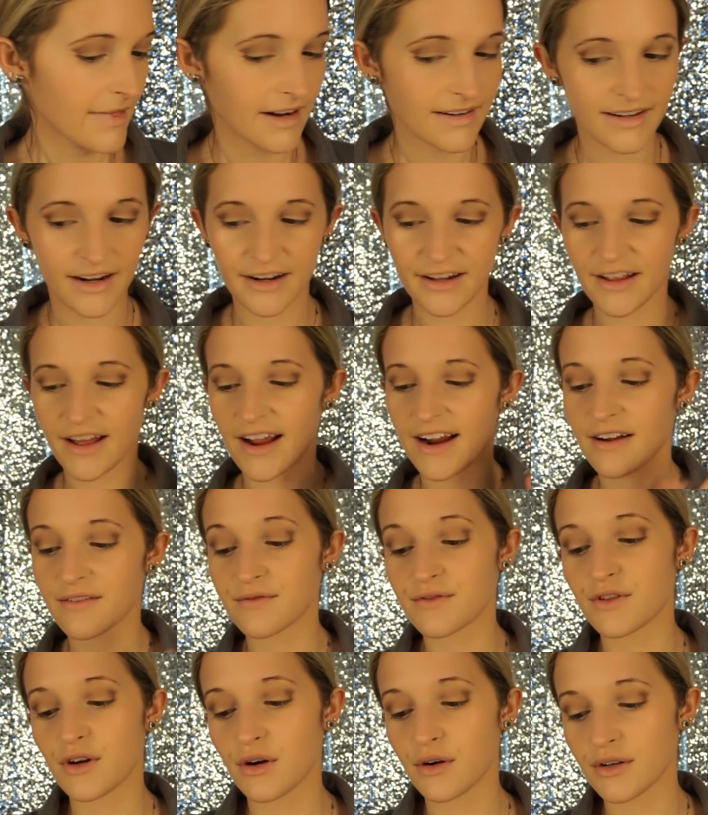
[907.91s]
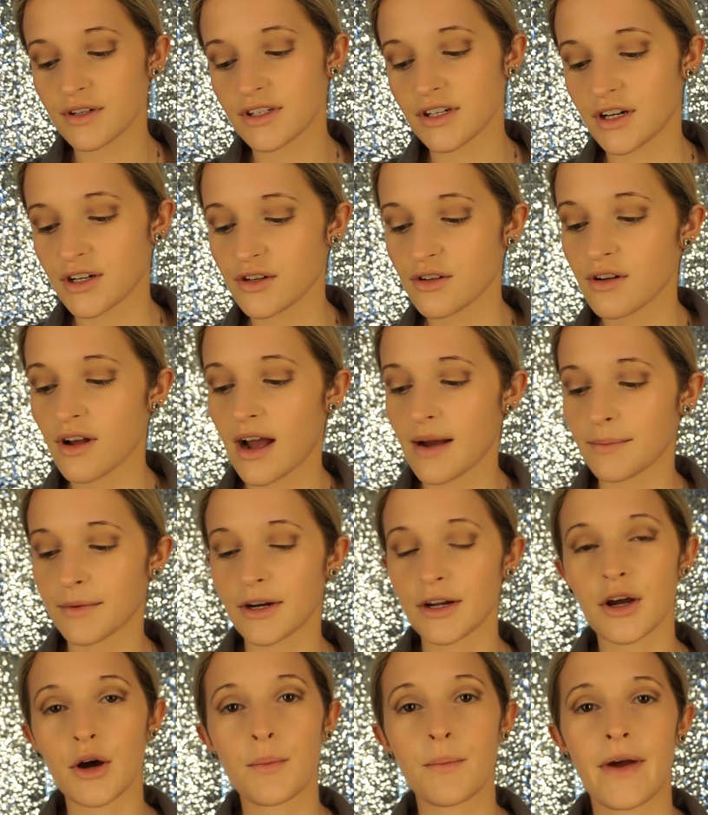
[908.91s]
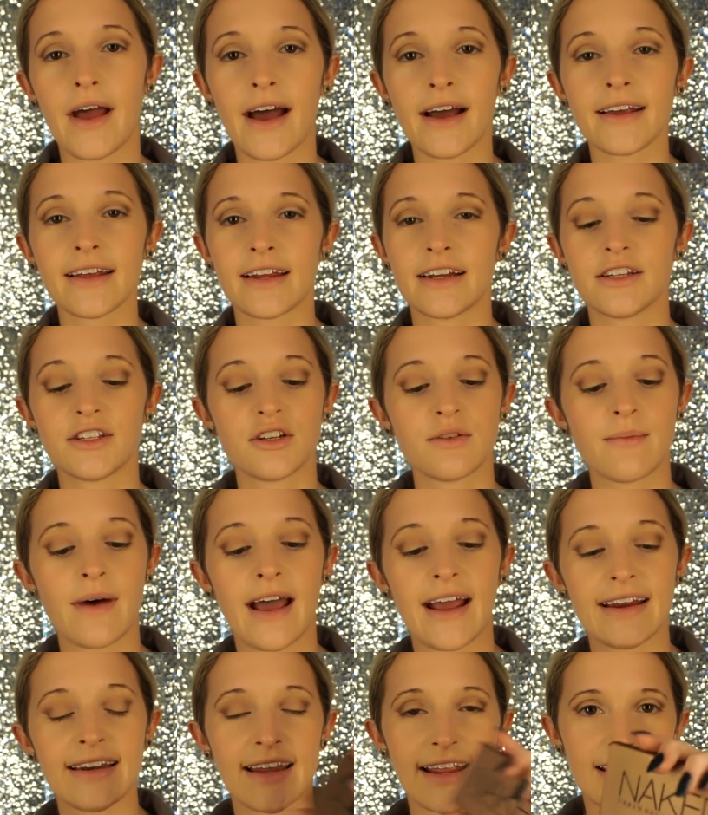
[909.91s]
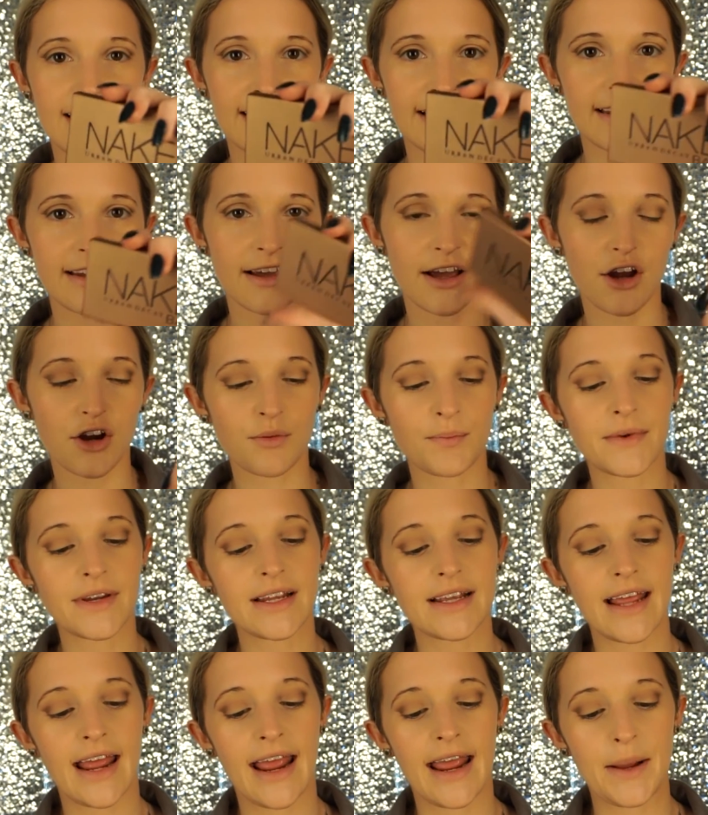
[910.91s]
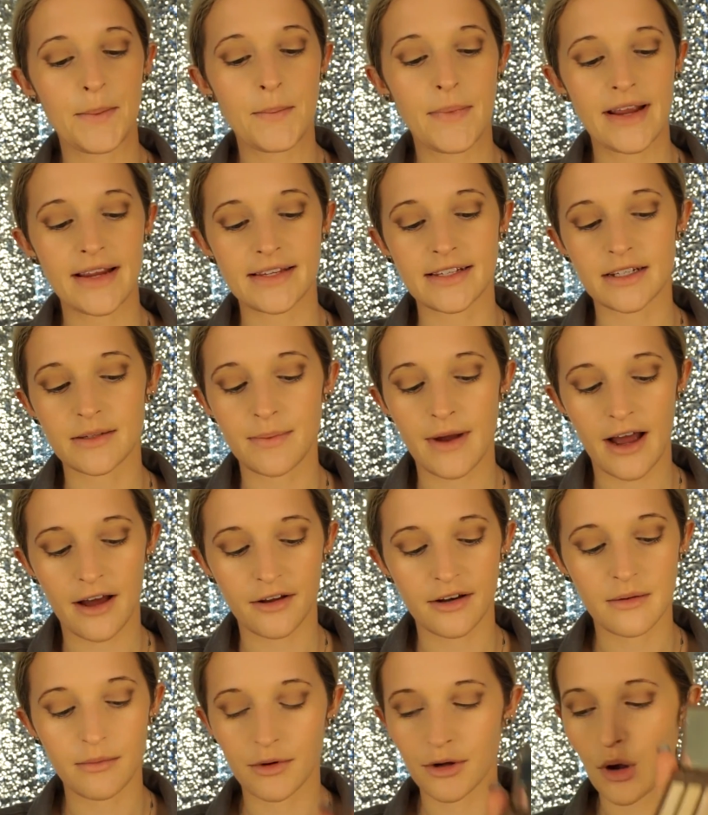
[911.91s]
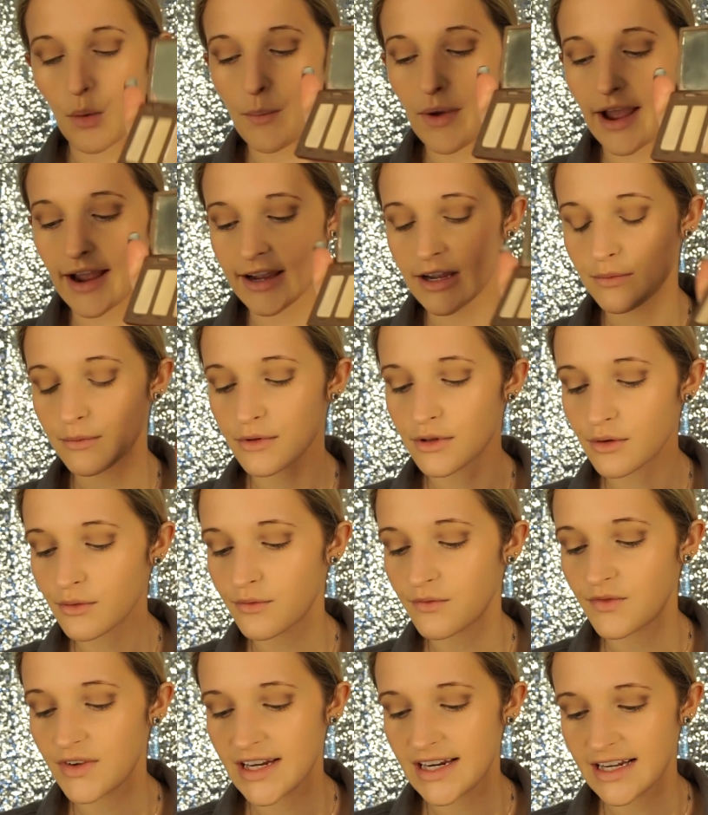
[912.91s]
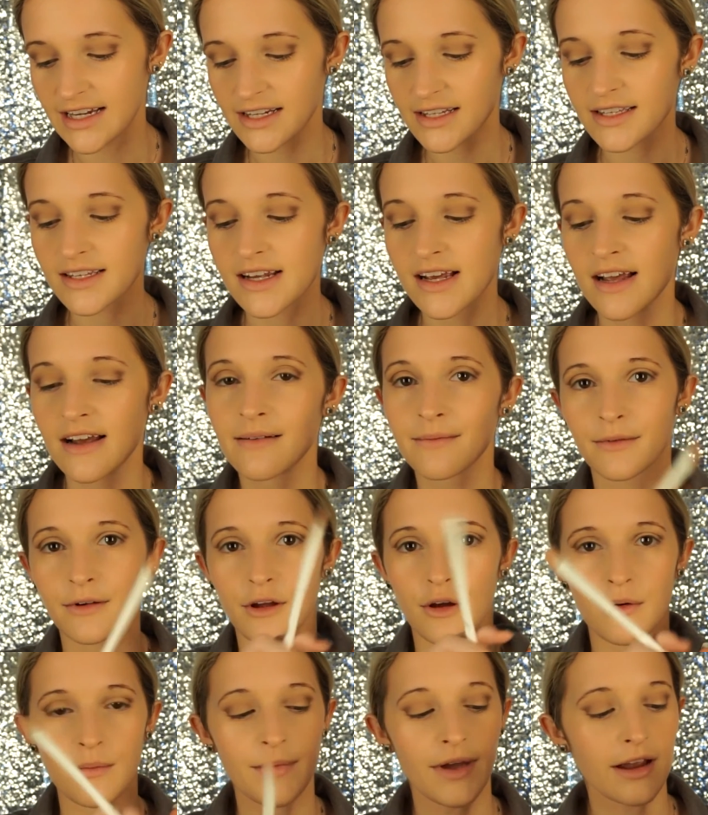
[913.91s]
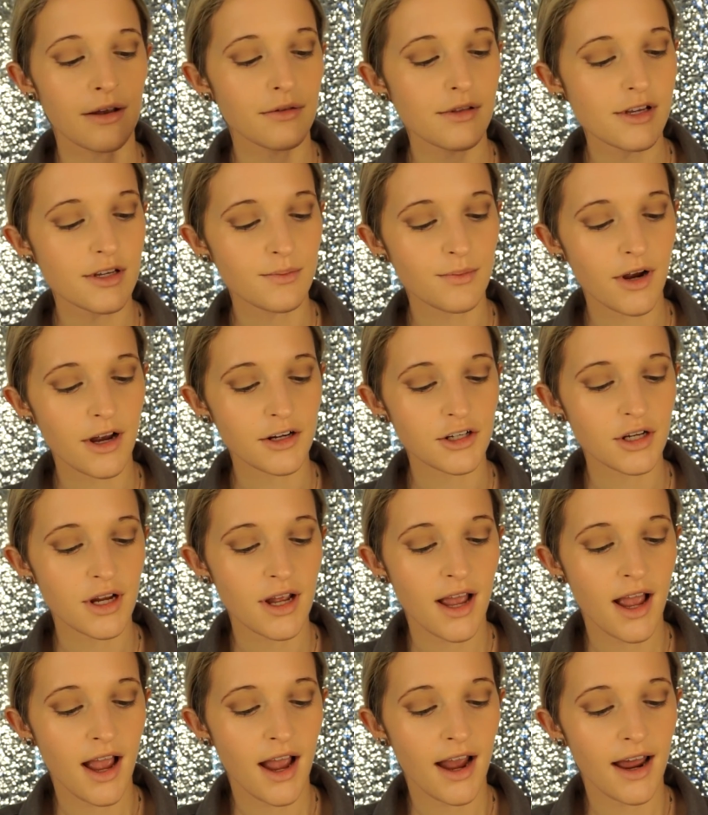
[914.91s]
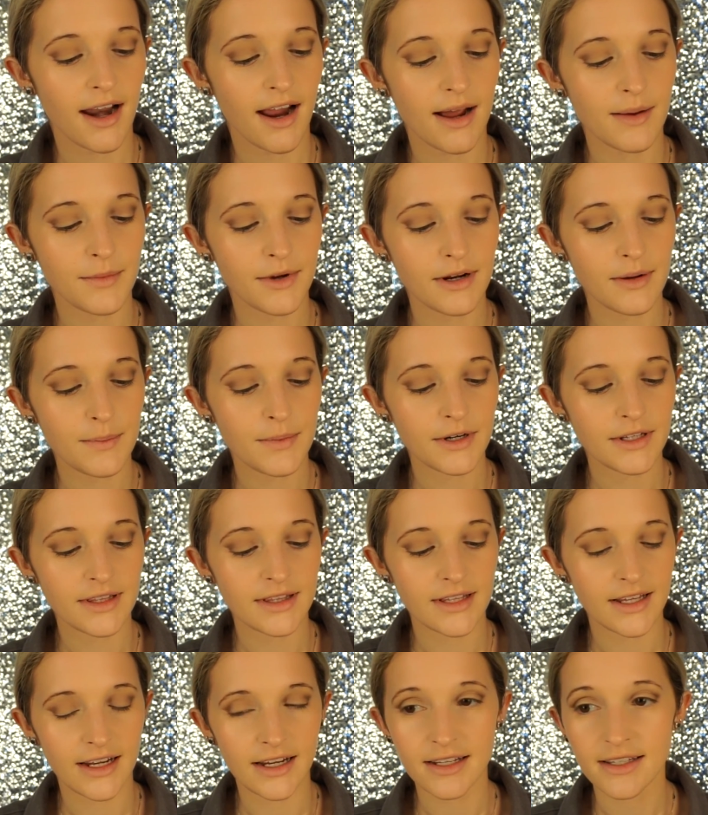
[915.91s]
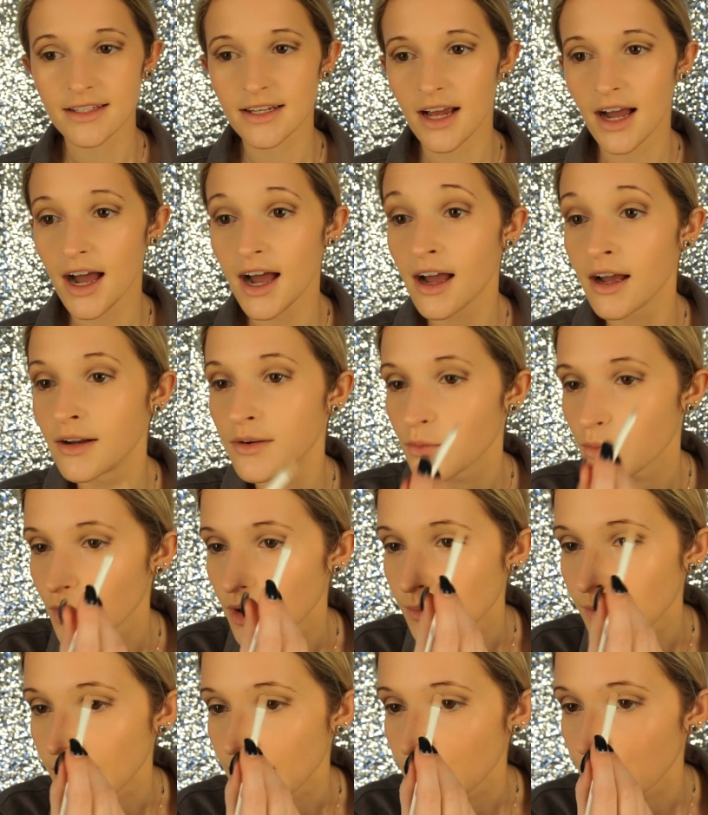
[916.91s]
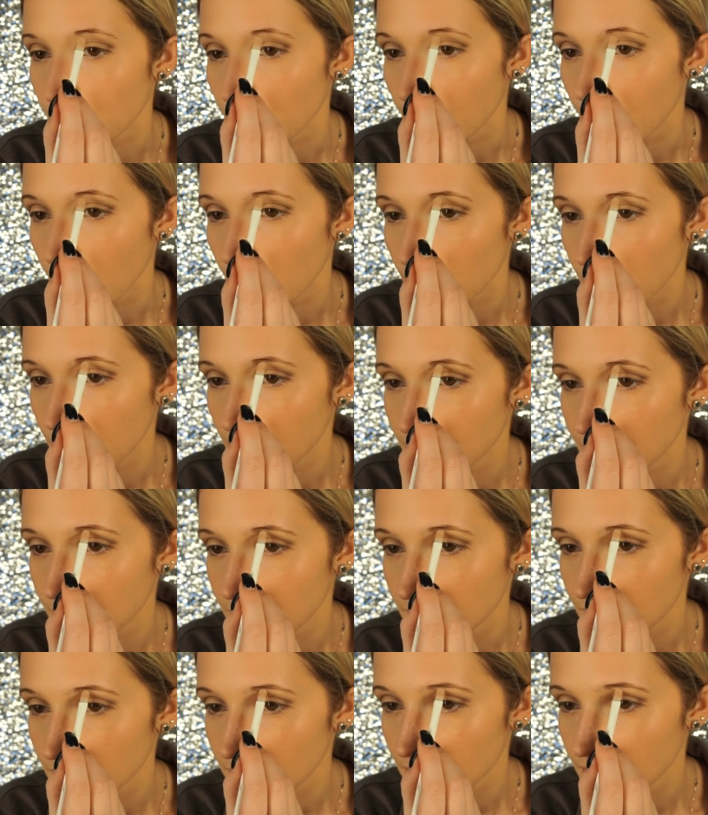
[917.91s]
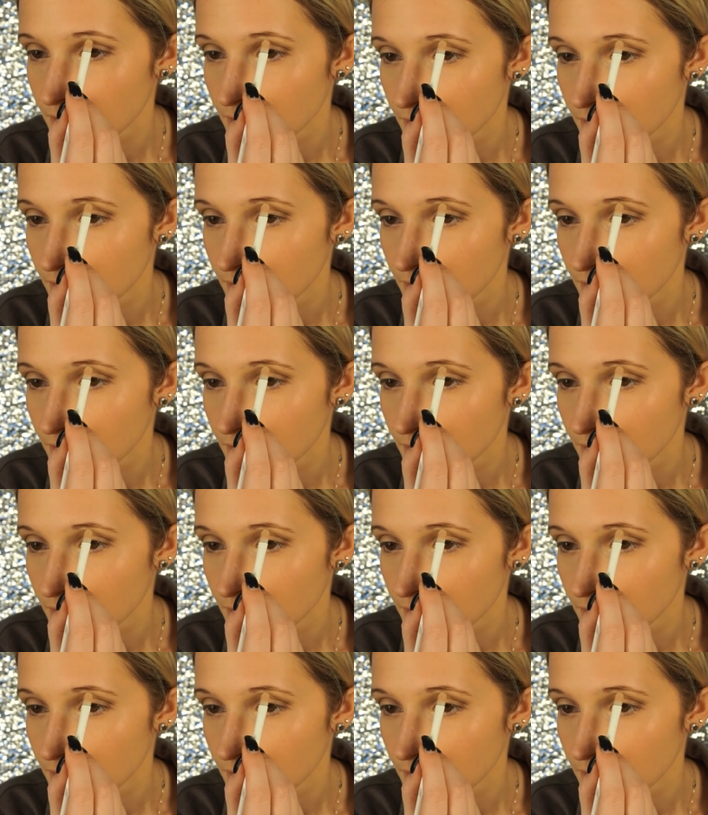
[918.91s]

now that I have those done, I'm gonna go back into my Naked Urban Decay Basics palette, and I'm gonna go back in with a Venus. I'm going back with this brush, and I'm gonna put this on where my brow bone is.